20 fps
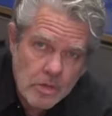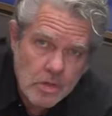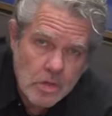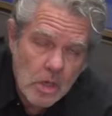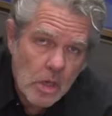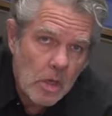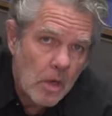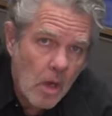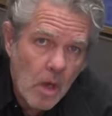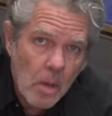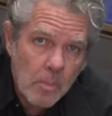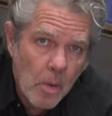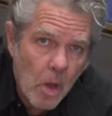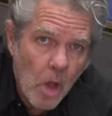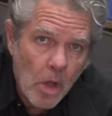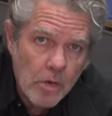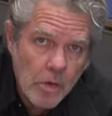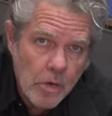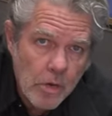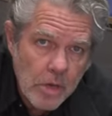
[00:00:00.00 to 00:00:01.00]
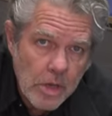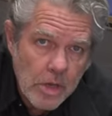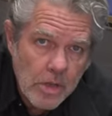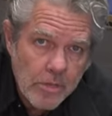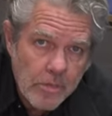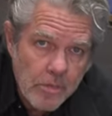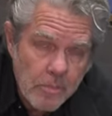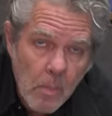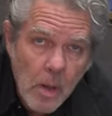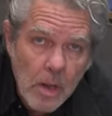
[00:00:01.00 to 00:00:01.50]
set up
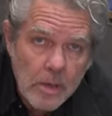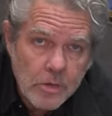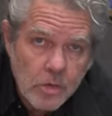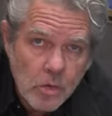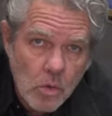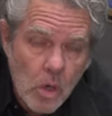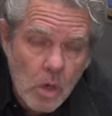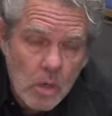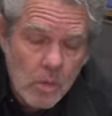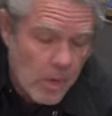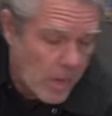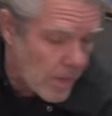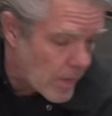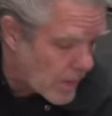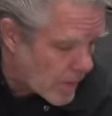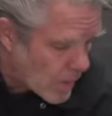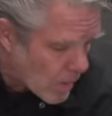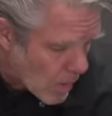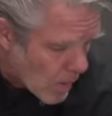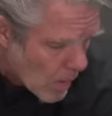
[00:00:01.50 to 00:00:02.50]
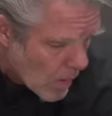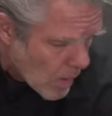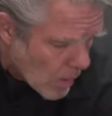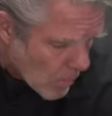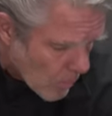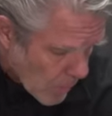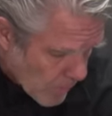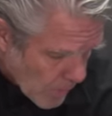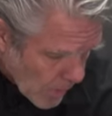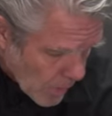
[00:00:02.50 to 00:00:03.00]
underneath my truck right here.
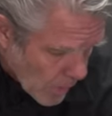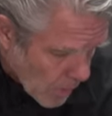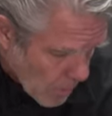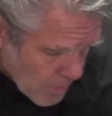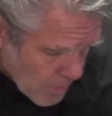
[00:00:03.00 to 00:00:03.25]
We've got our